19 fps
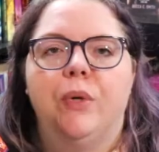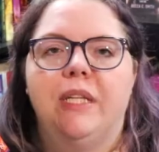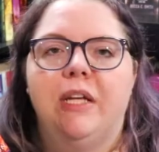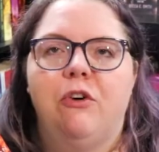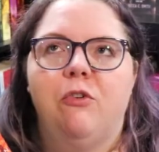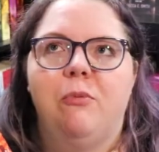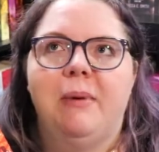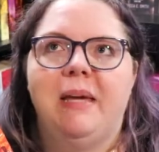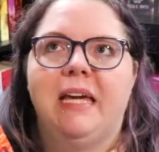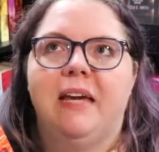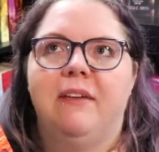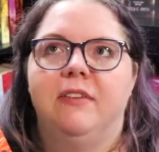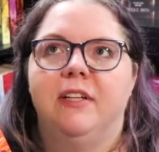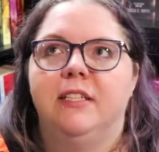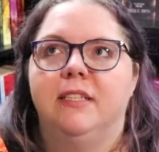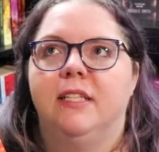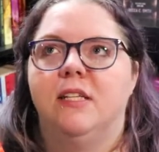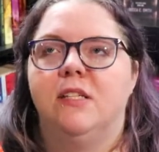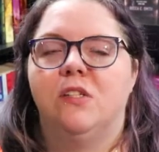where they will be
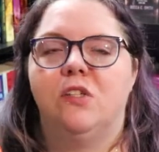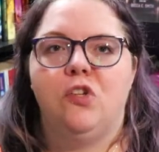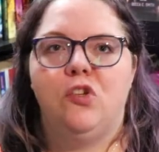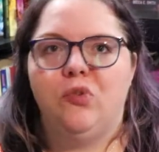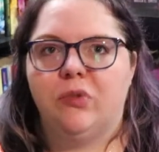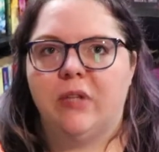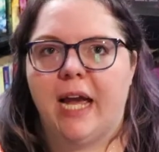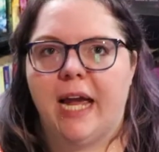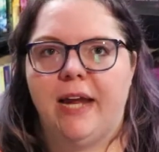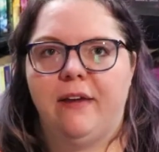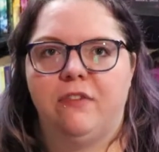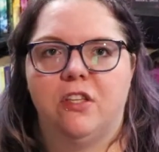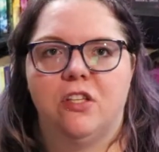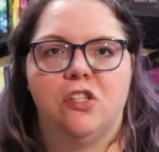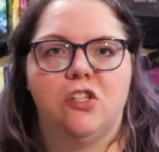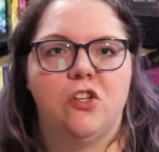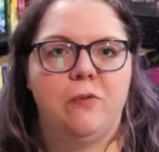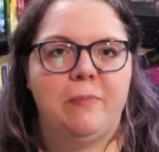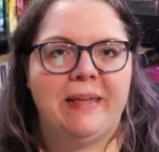given this new life,
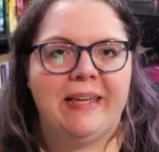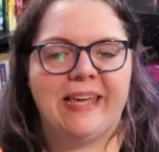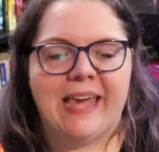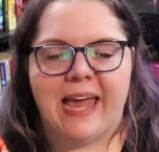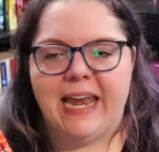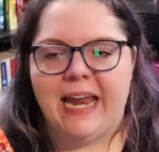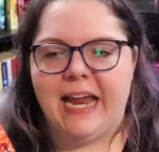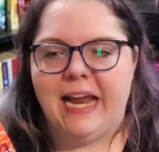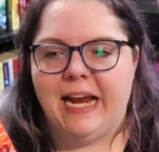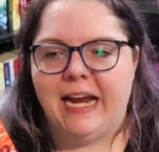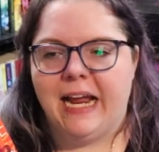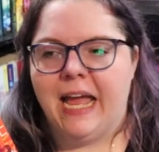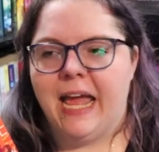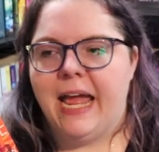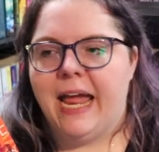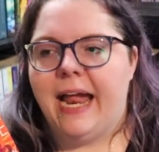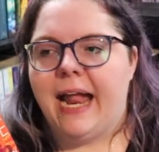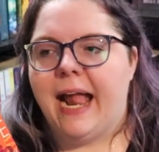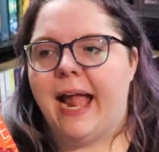this new beginning,
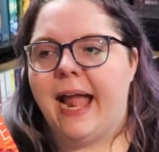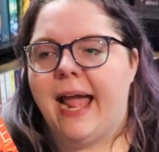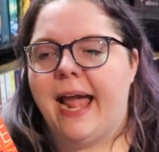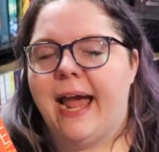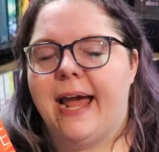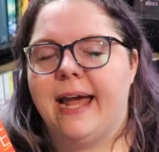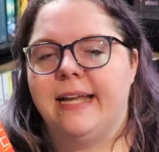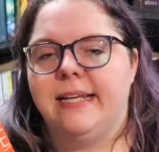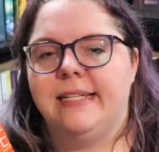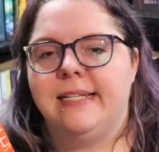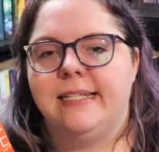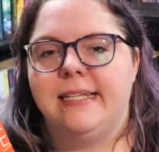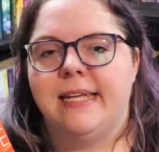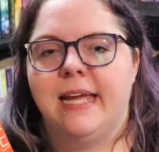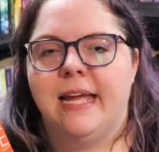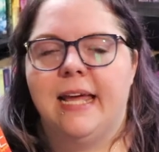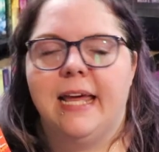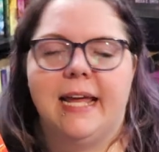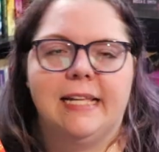and
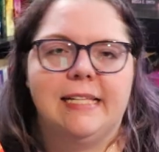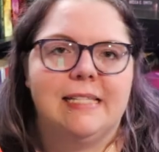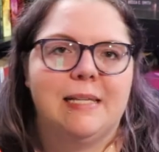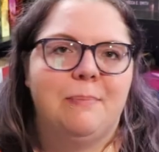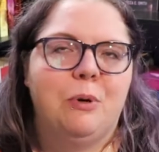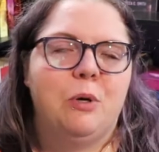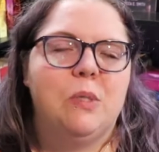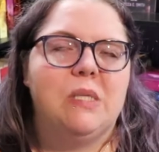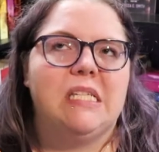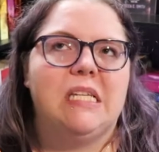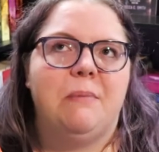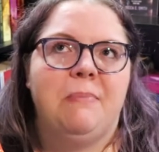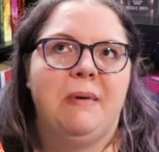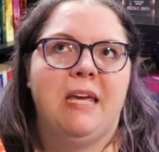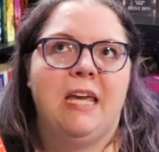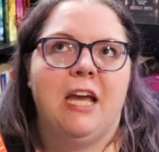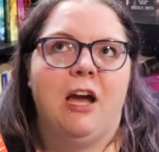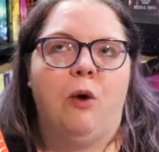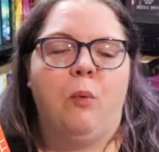it's supposed to
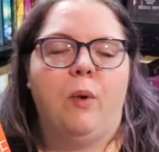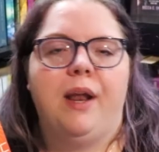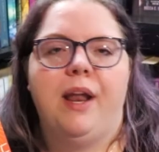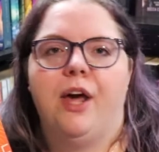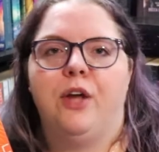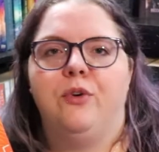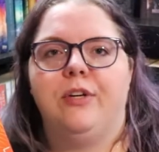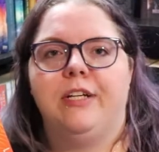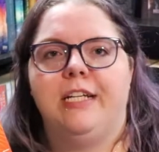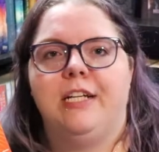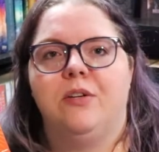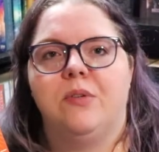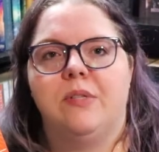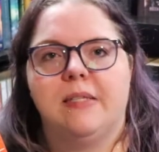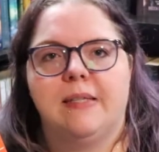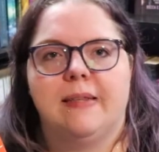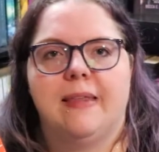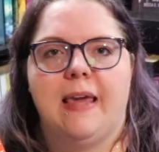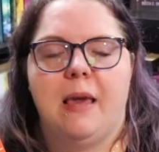be a 100 year
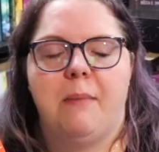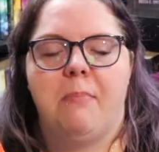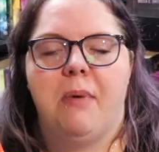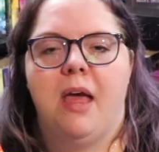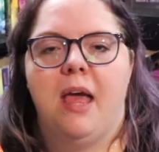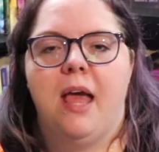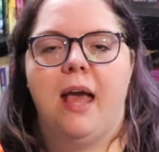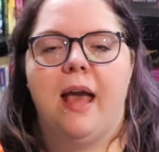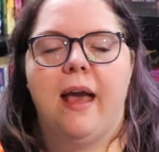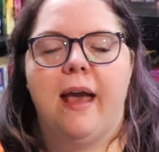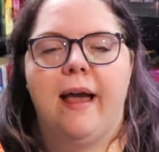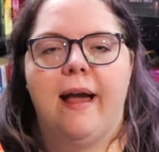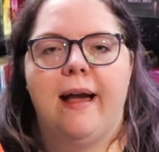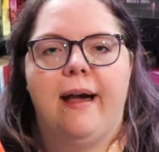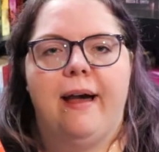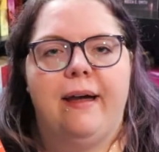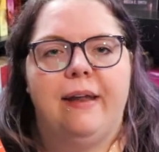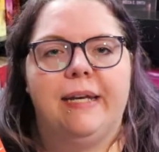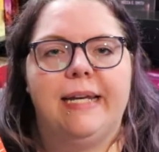sleep.
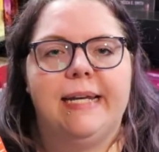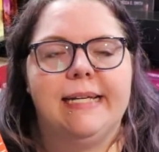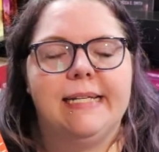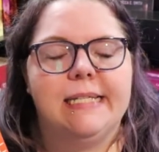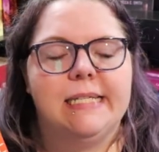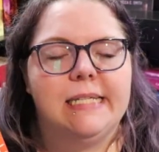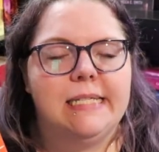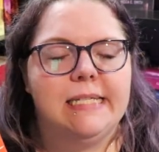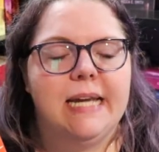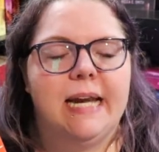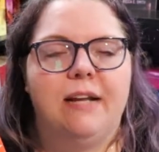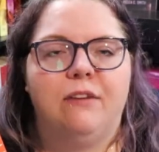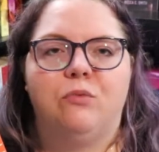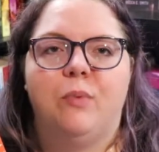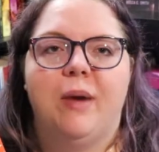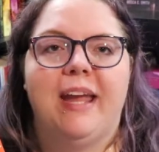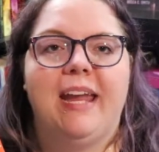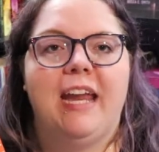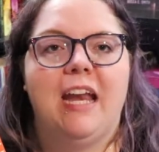And instead
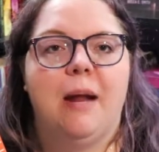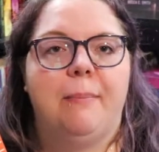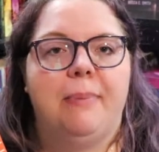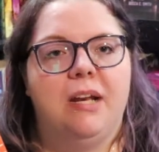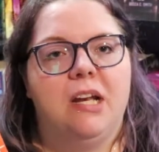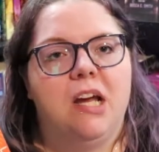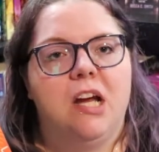of waking up in